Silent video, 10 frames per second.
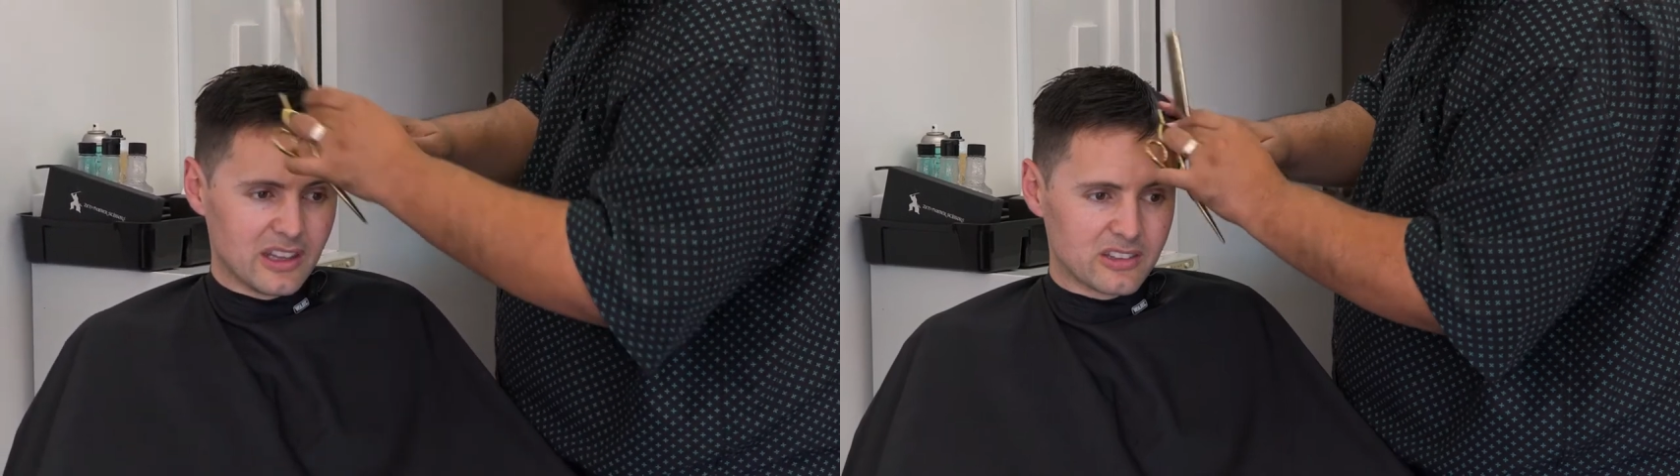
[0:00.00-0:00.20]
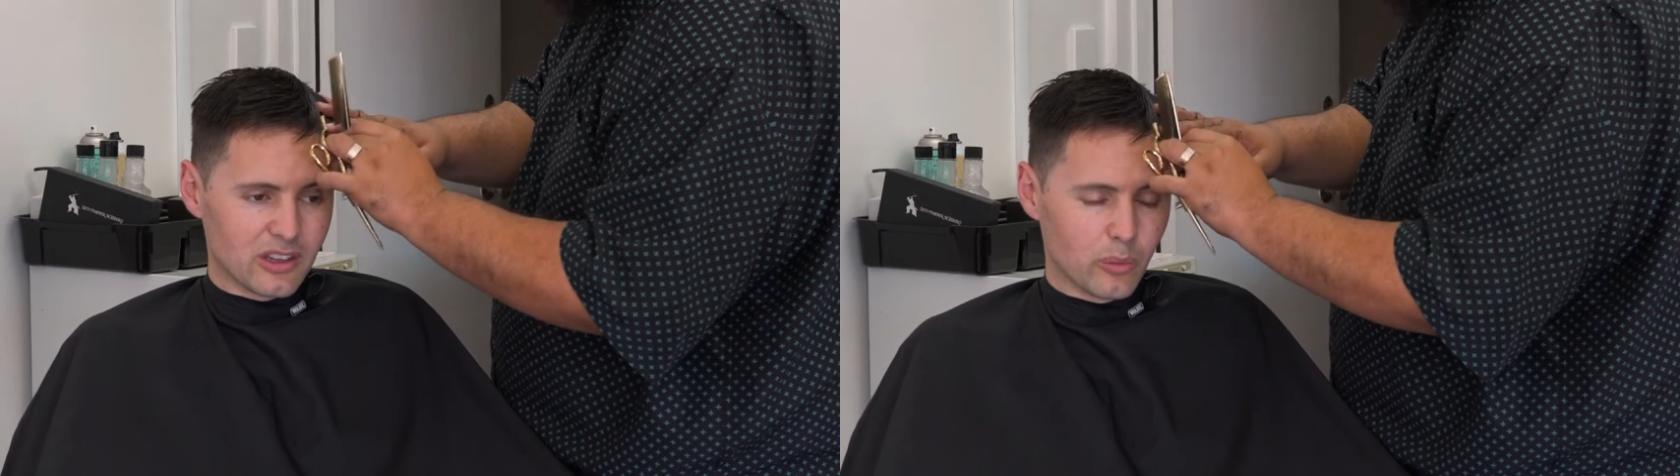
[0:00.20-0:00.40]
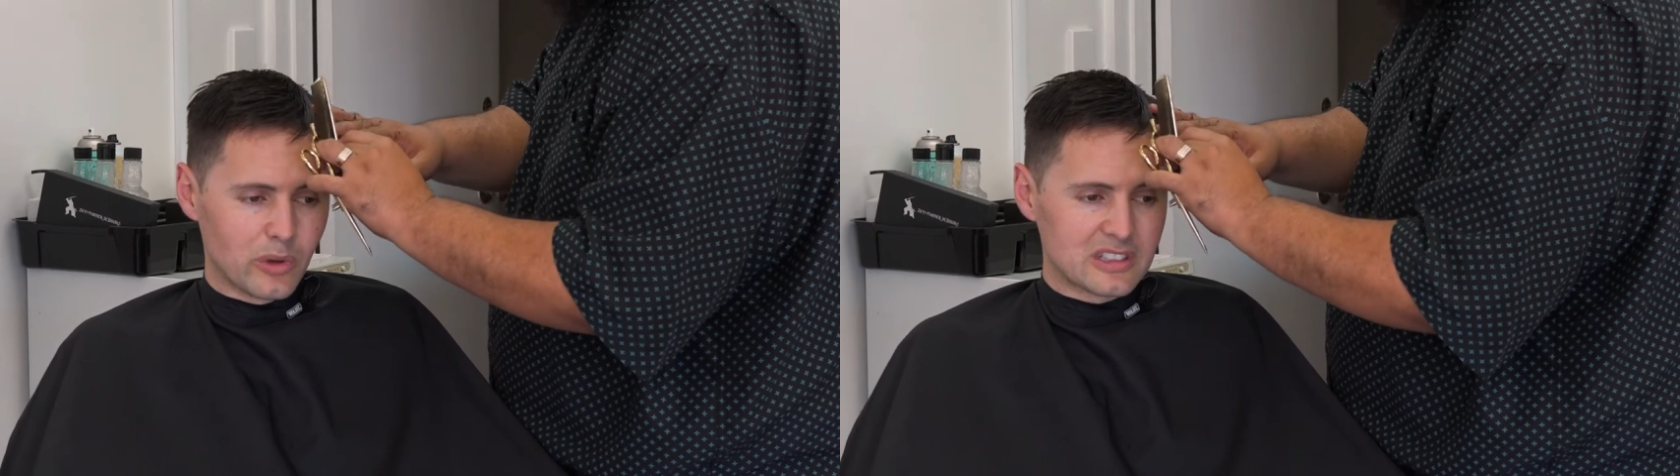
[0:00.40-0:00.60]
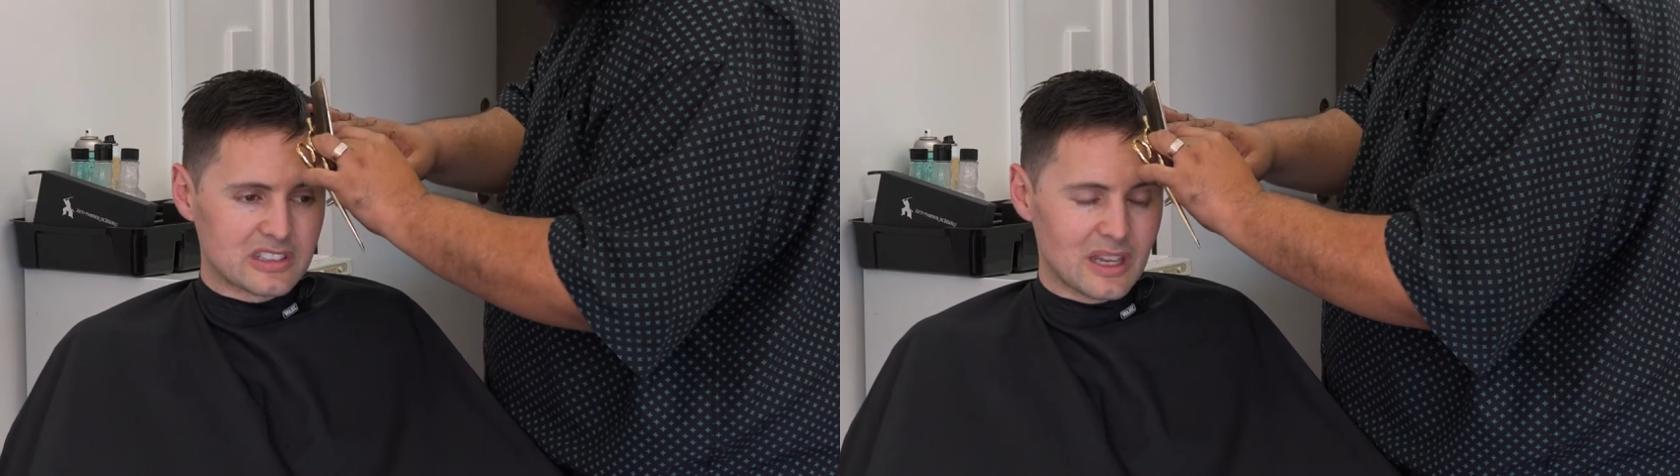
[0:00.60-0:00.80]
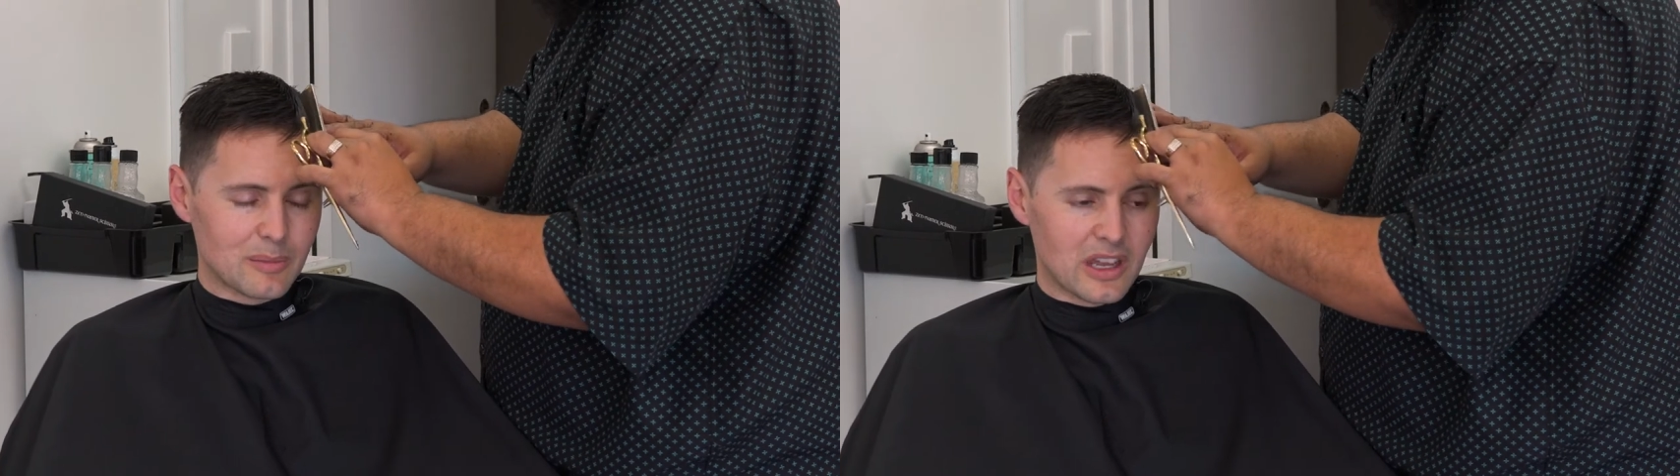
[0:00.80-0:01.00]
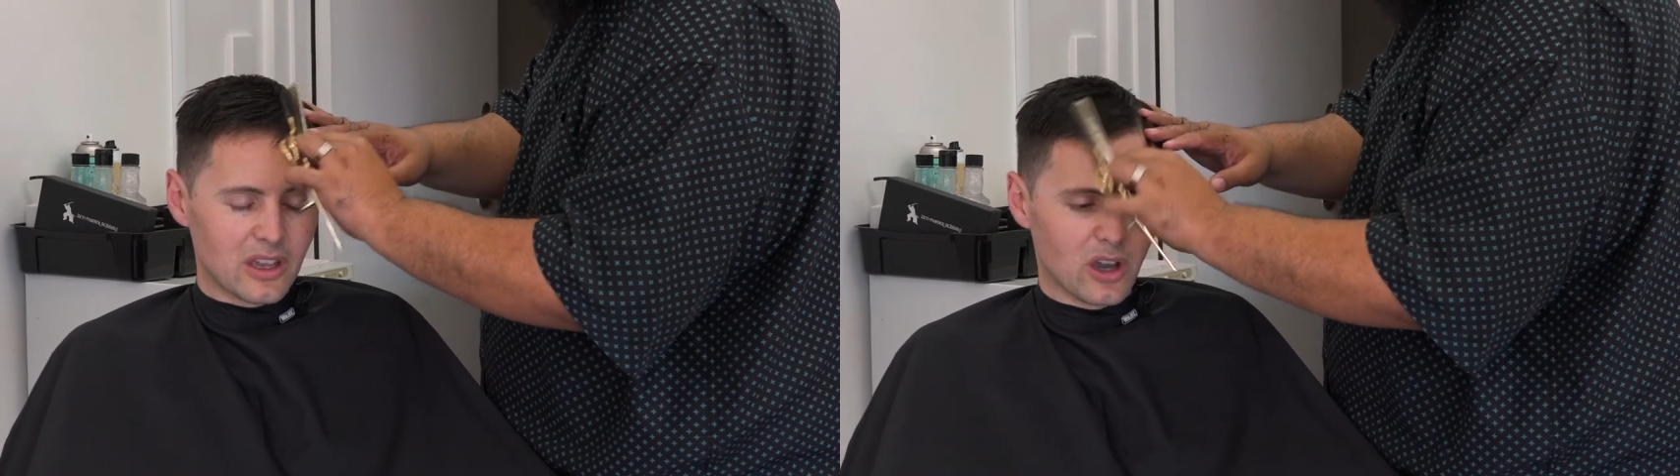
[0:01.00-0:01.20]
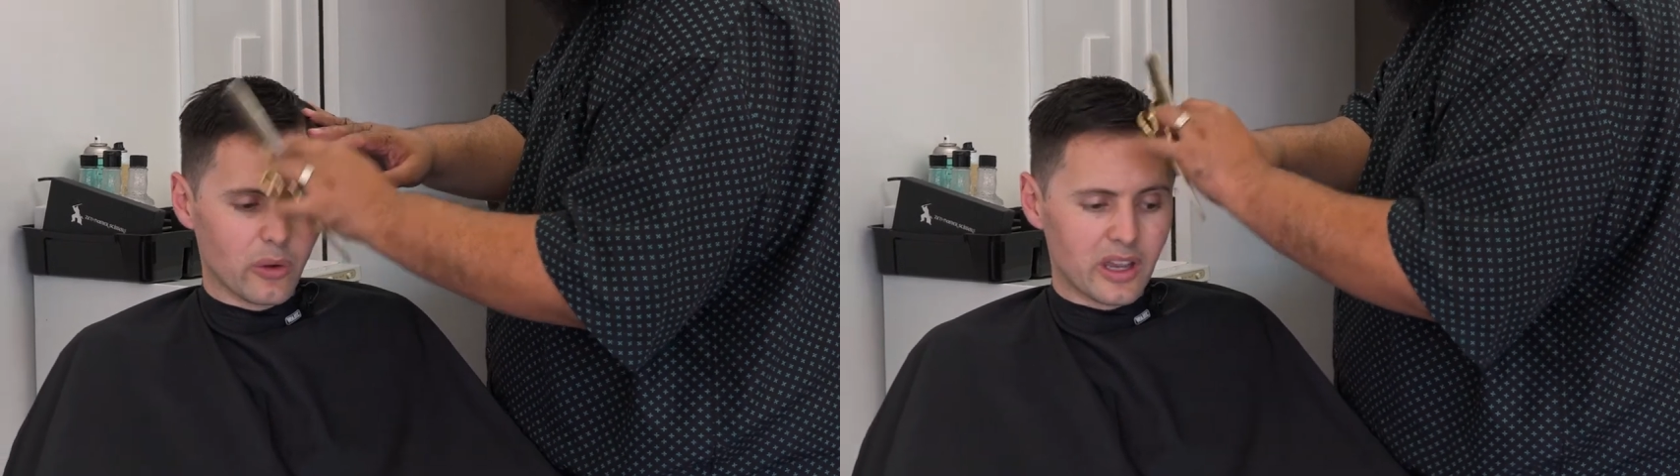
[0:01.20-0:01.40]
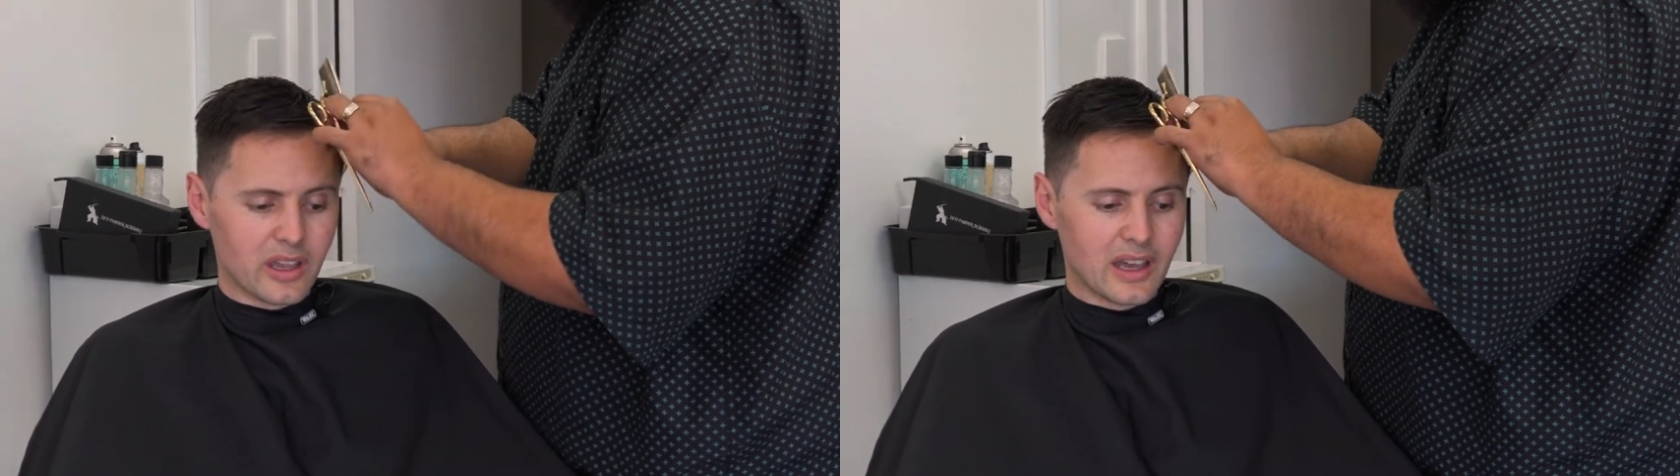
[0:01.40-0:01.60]
And so we just kept that
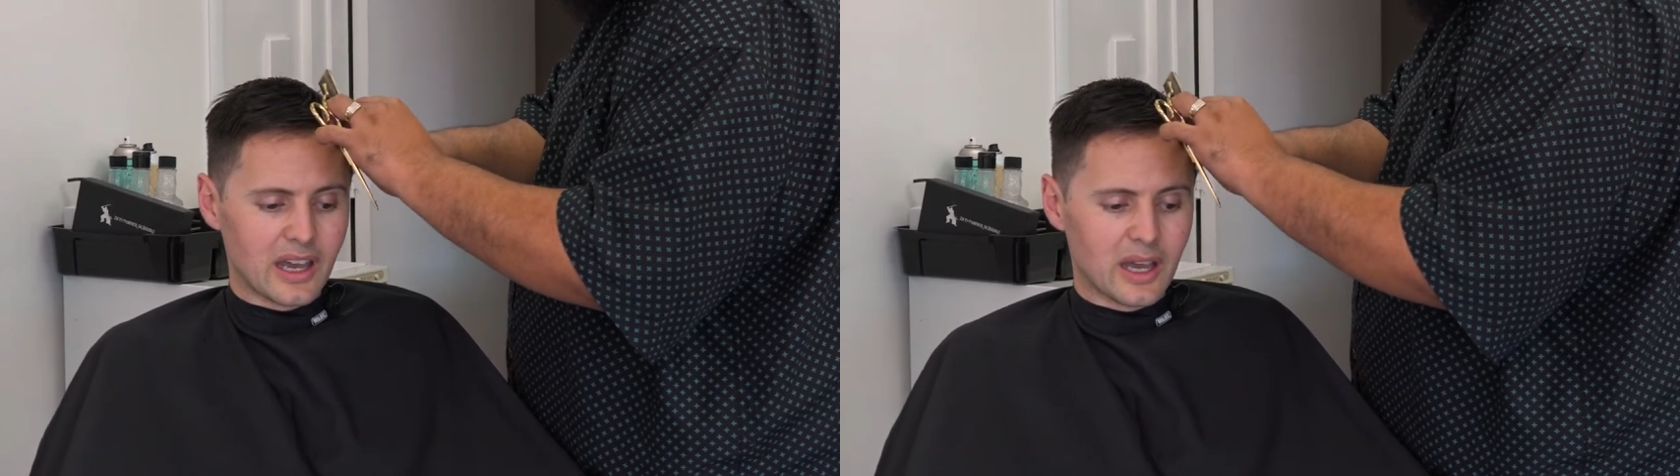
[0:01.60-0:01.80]
going.